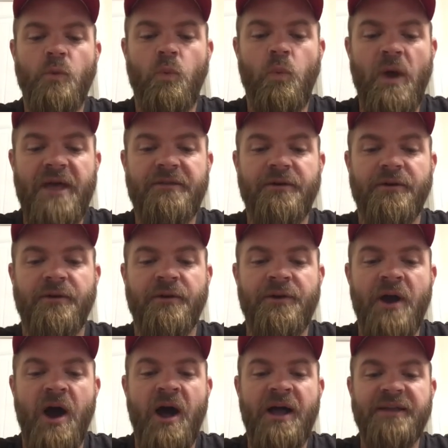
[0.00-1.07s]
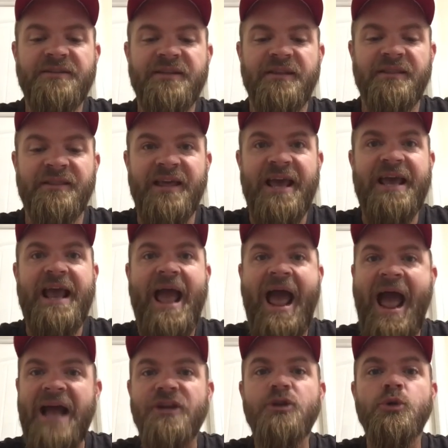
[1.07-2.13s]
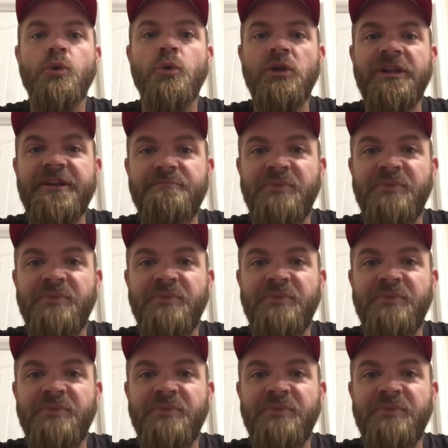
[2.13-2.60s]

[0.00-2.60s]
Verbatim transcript: whether or not they actually